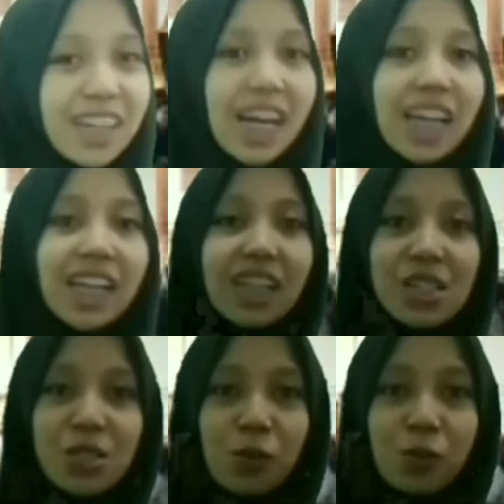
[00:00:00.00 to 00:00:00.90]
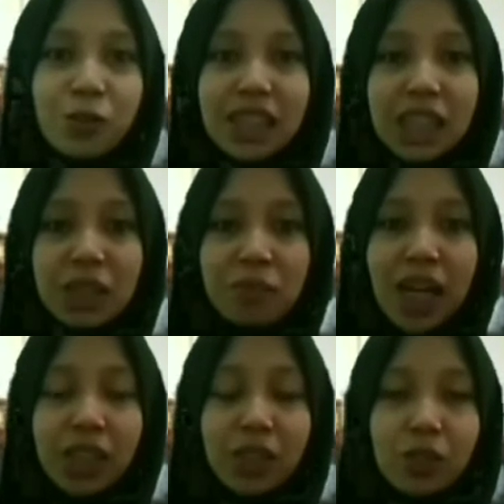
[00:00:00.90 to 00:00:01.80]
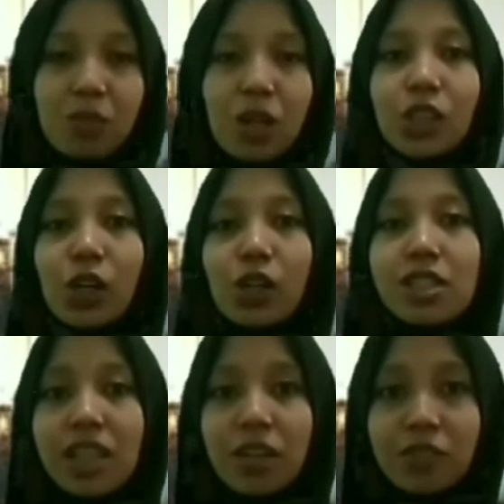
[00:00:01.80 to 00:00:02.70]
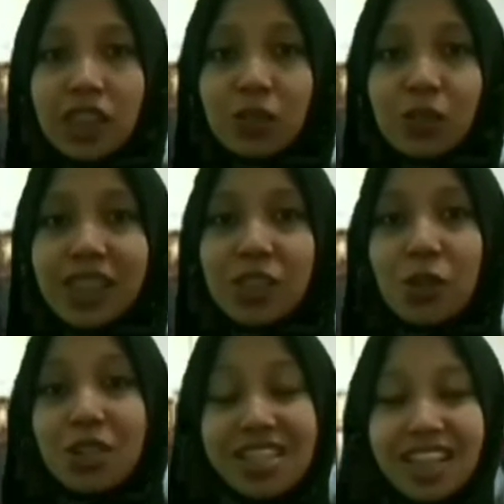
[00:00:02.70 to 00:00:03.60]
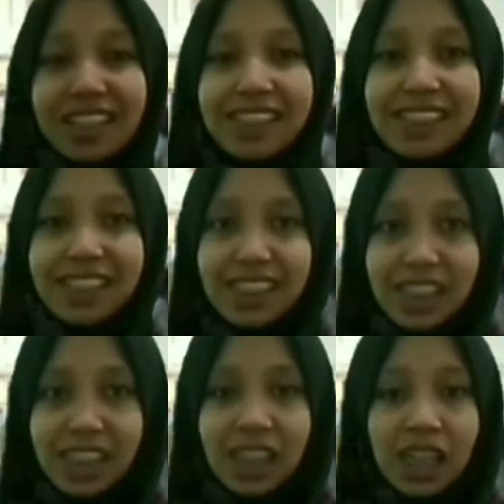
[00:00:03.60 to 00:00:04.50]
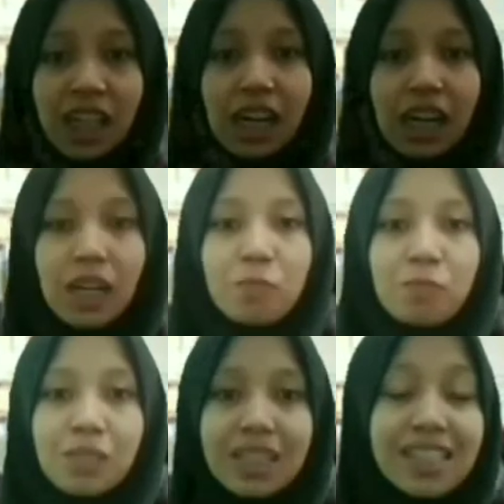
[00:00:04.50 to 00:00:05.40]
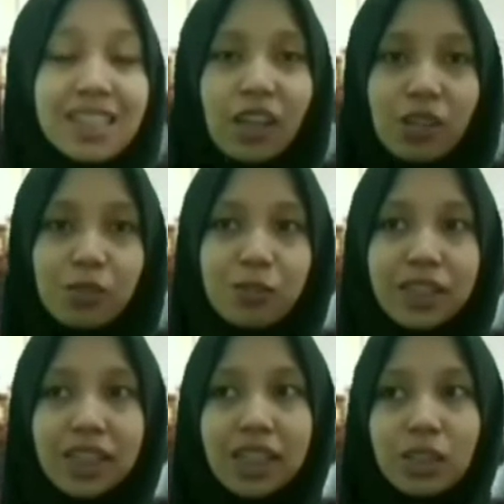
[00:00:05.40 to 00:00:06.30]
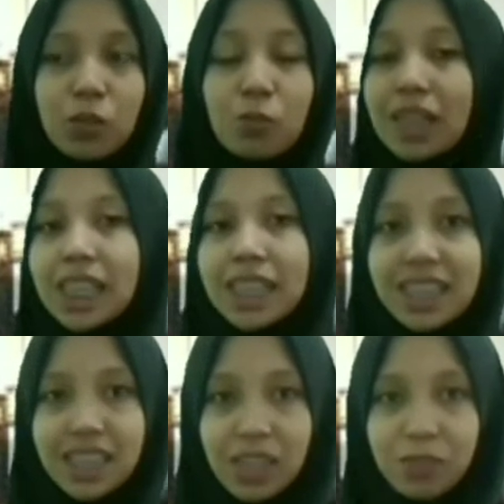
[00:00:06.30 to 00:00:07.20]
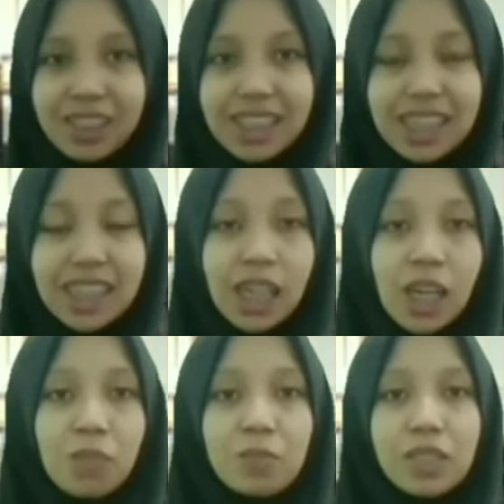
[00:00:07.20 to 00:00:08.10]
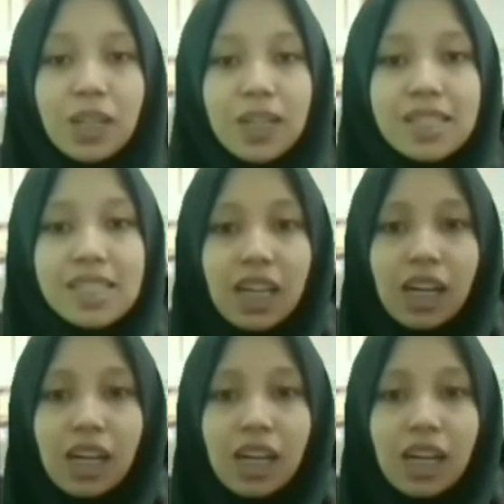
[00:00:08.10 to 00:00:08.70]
I also will remind you about your safety during your staying here. Please don't wear too much jewelry because